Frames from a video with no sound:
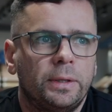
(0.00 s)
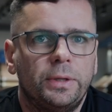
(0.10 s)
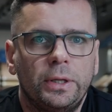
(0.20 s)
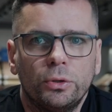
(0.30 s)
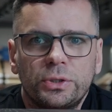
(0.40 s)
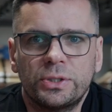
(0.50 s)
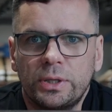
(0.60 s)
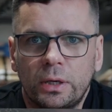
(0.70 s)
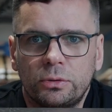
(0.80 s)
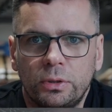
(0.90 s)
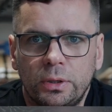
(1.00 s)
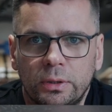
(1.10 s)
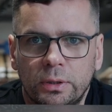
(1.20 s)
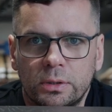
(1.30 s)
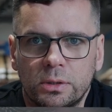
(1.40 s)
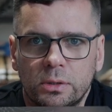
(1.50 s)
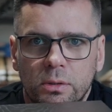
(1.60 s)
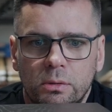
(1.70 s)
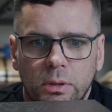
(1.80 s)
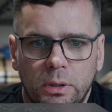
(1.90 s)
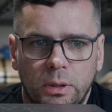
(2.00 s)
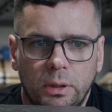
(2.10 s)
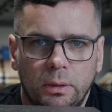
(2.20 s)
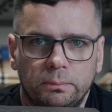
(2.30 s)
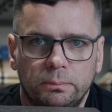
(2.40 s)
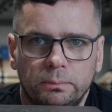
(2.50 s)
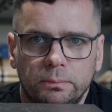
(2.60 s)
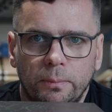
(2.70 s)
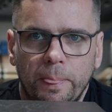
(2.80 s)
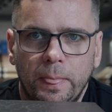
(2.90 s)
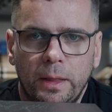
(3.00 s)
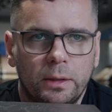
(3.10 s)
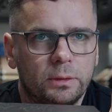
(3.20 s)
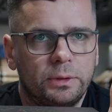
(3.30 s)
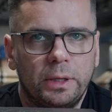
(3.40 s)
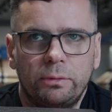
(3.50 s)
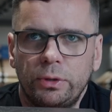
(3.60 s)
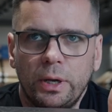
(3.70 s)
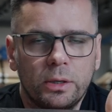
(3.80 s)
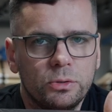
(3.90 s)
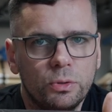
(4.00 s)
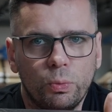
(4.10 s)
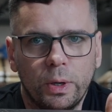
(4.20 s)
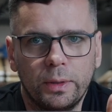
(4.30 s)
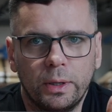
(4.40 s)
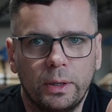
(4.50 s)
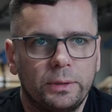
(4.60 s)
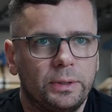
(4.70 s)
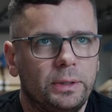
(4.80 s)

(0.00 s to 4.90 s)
not stuck to anything. So they react to weather.